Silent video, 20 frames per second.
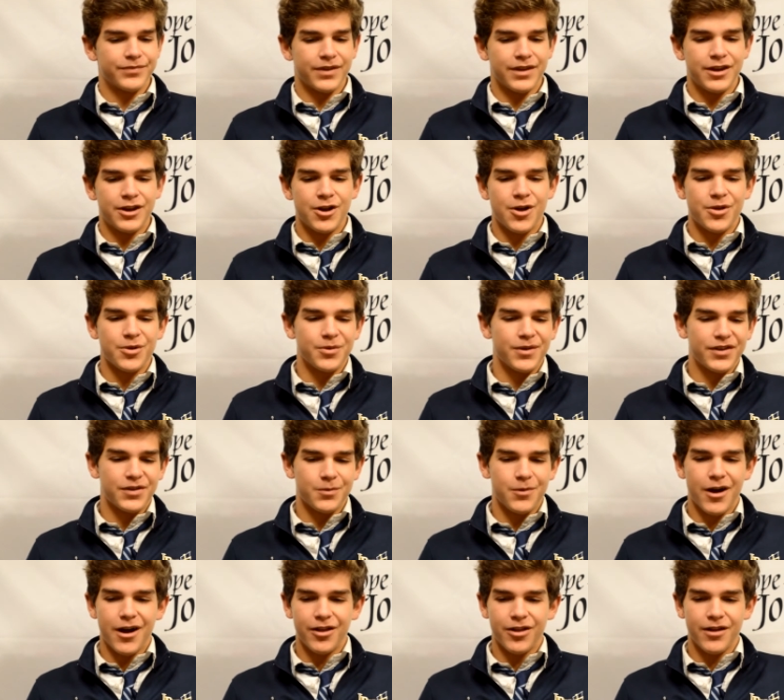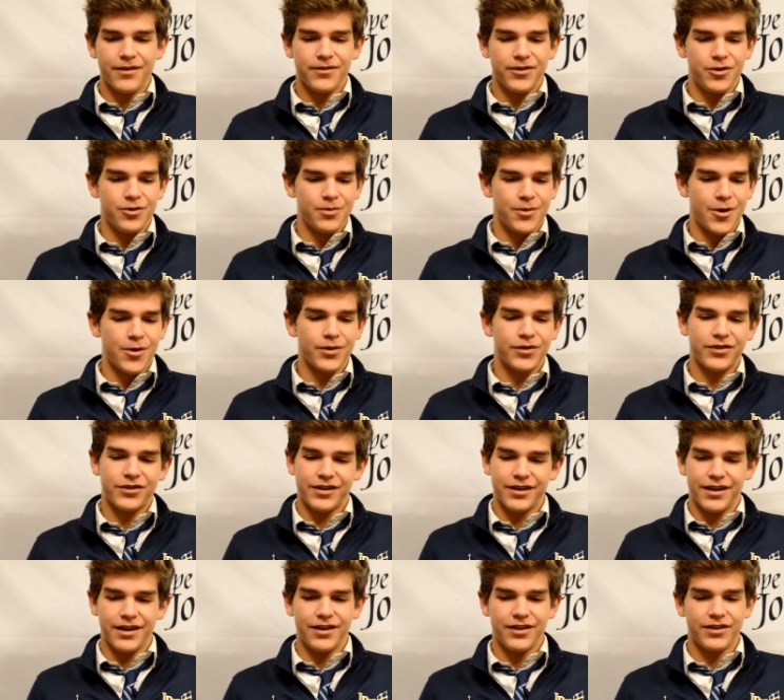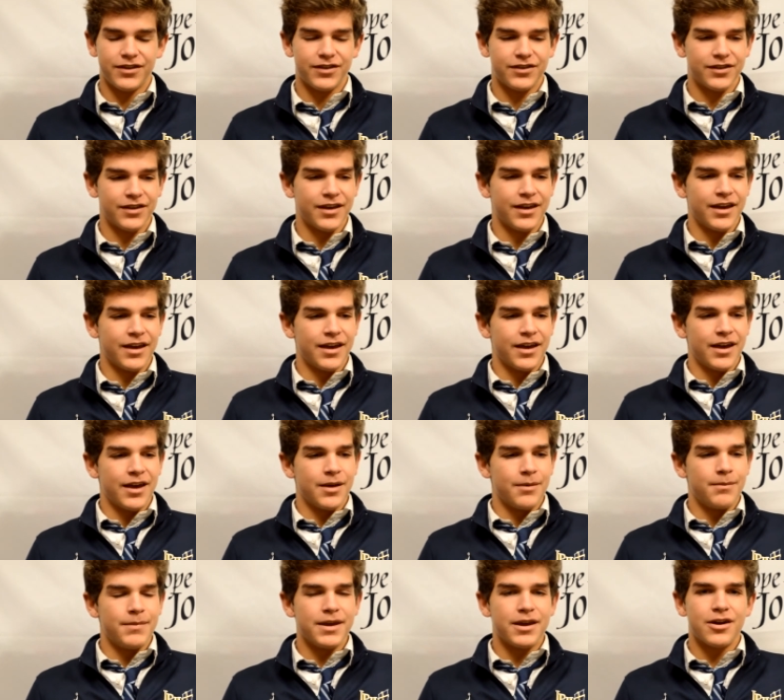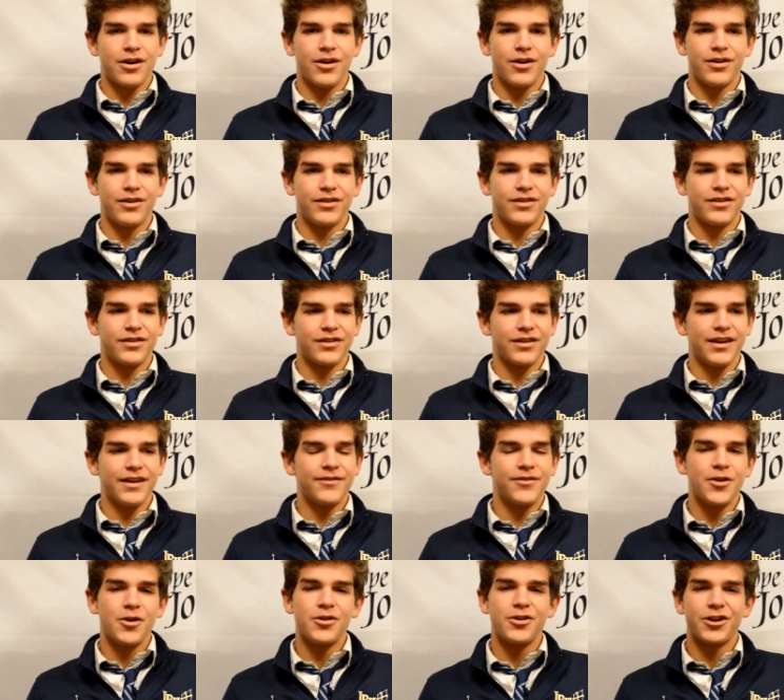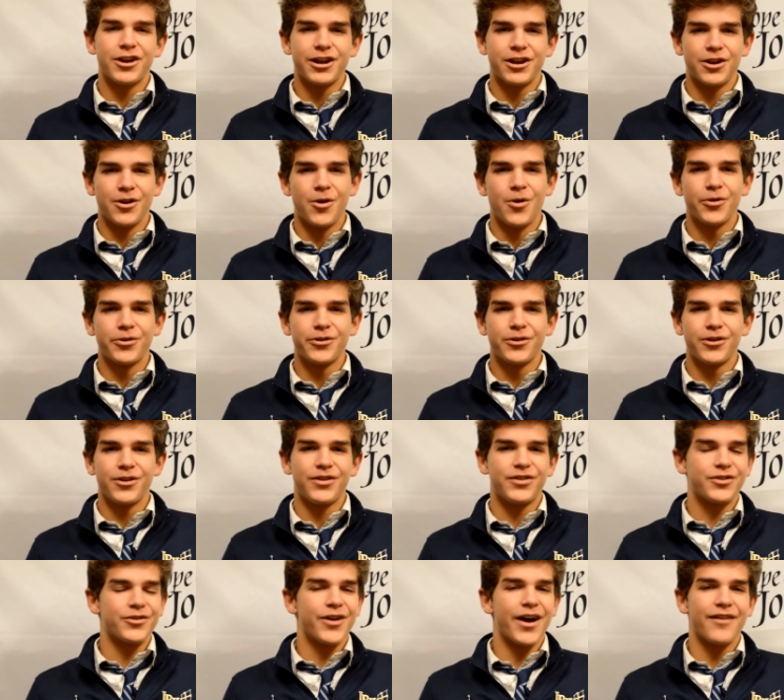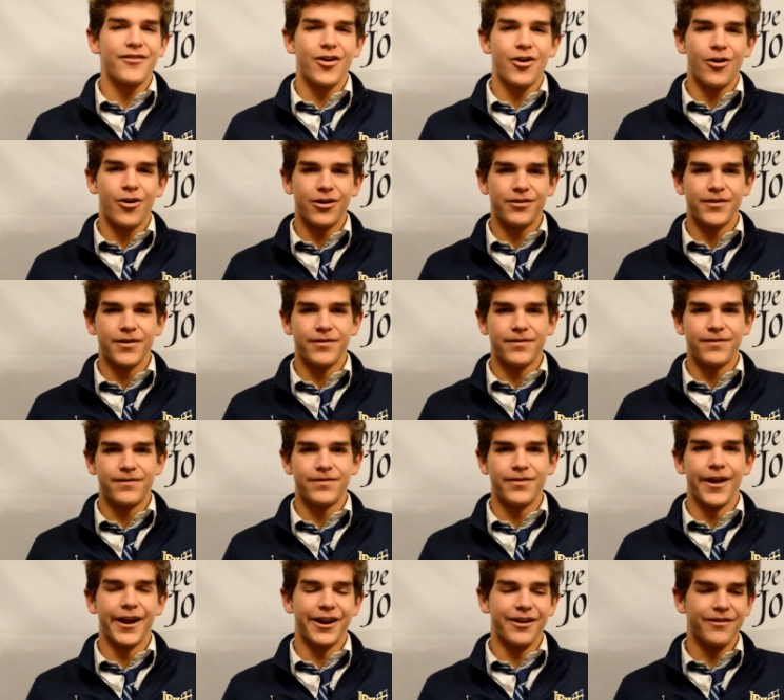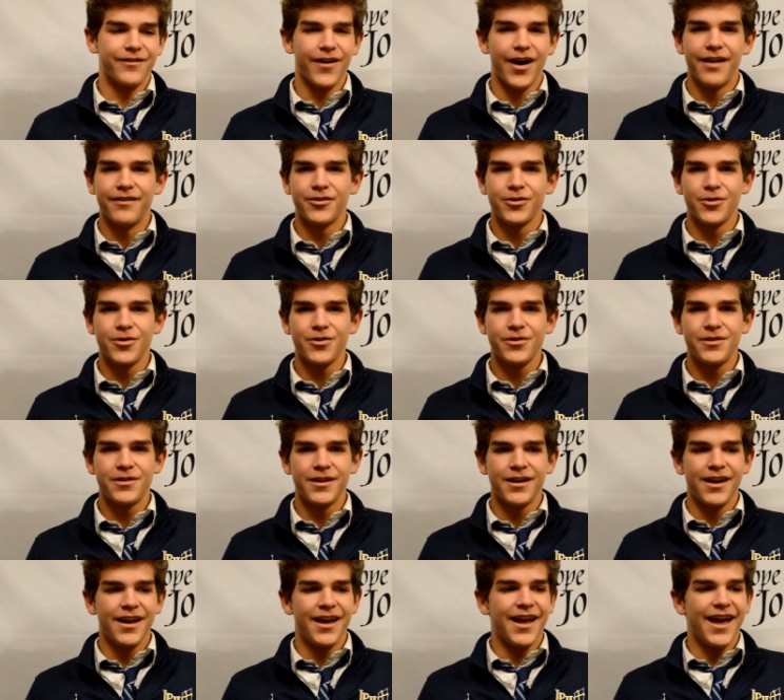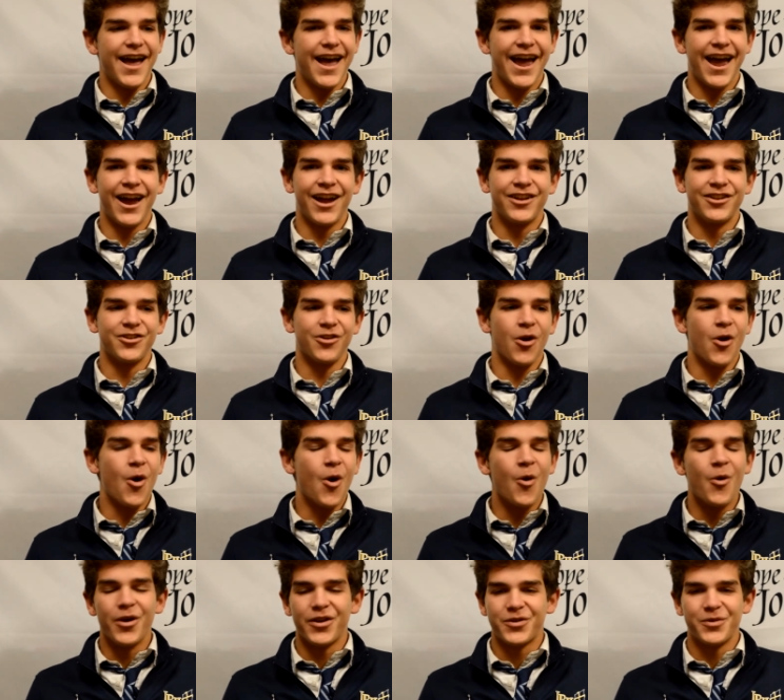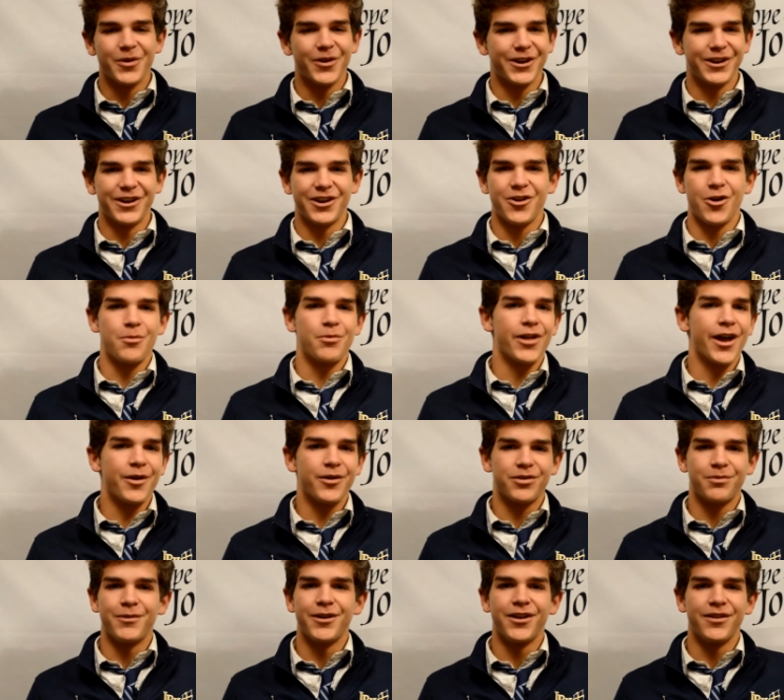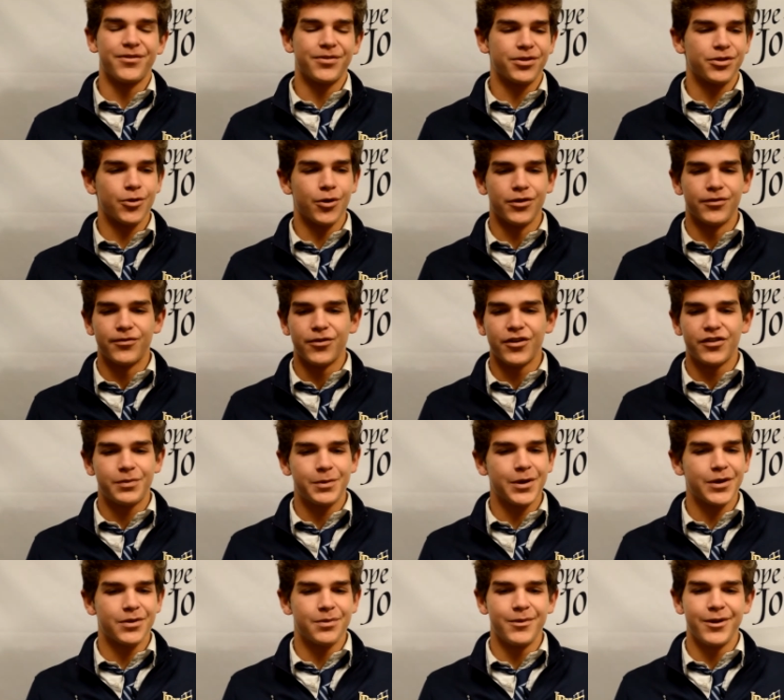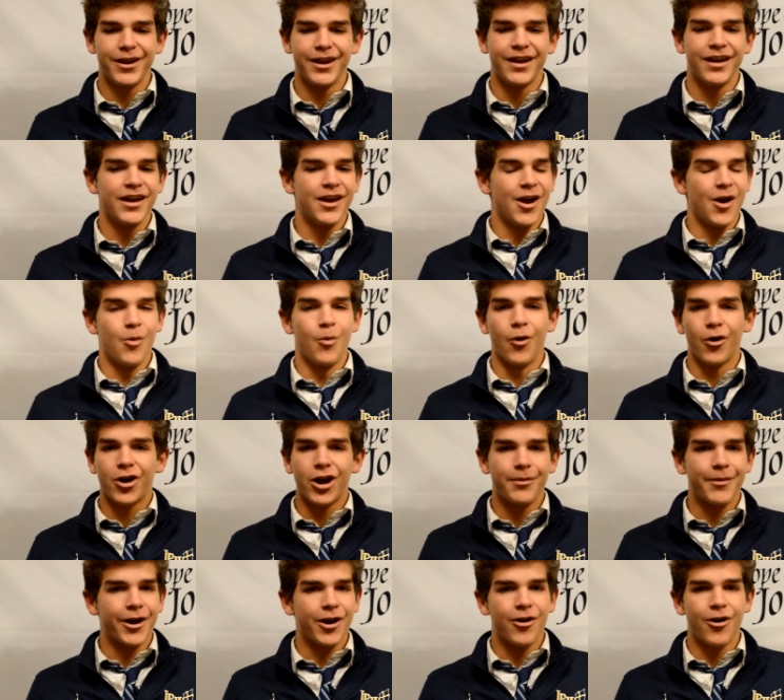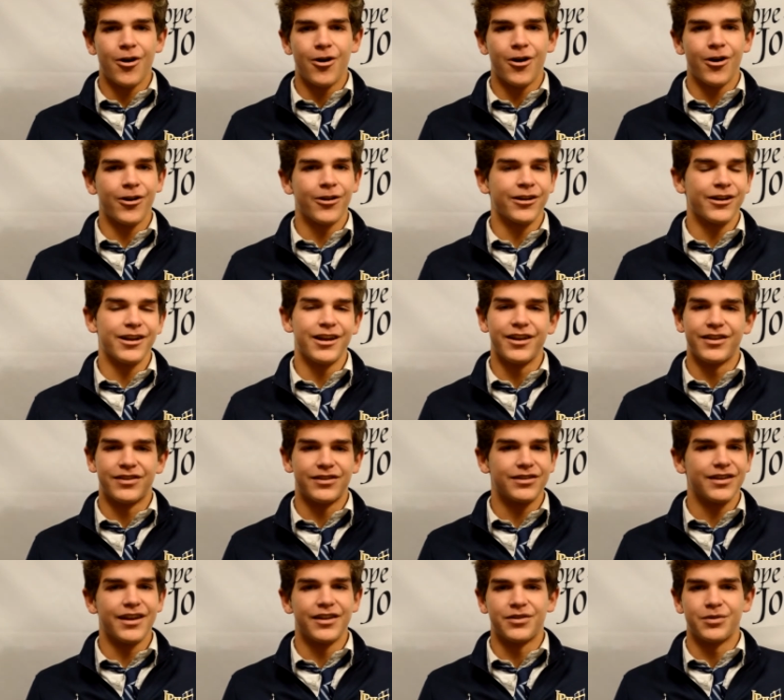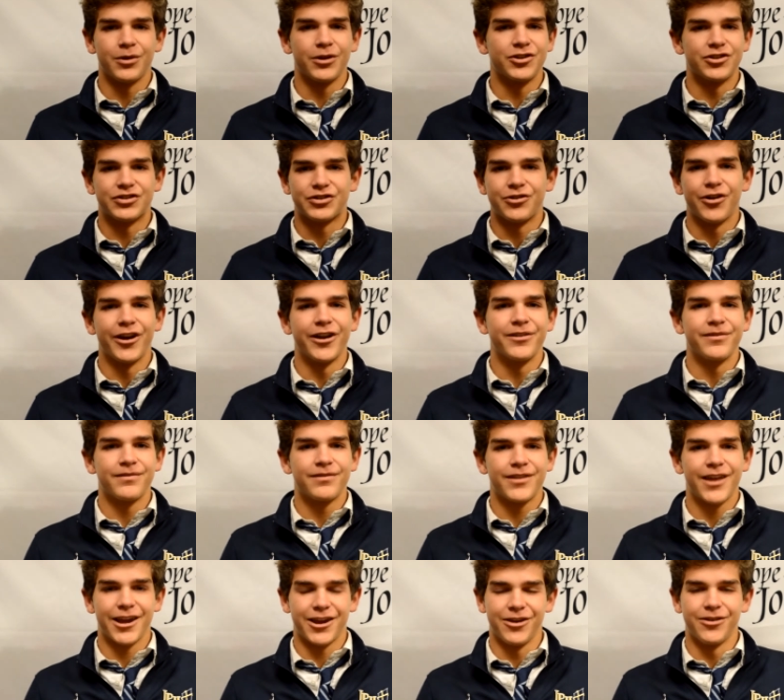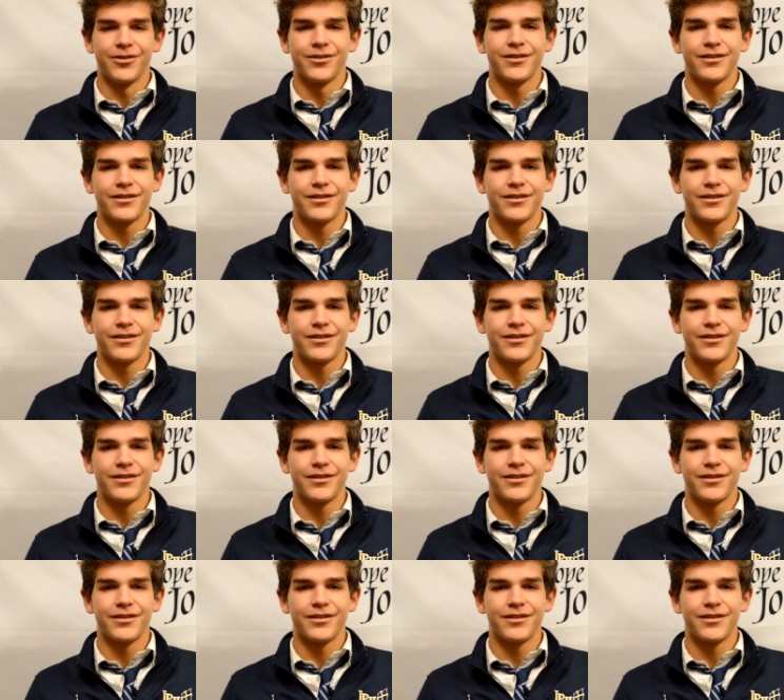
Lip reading: You know, the reason why I love you most is because even though you're getting older, you still have a heart of a five-year-old, and you're always willing to go play with me, throw the frisbee with me, work on my car. It's really just great. Thank you.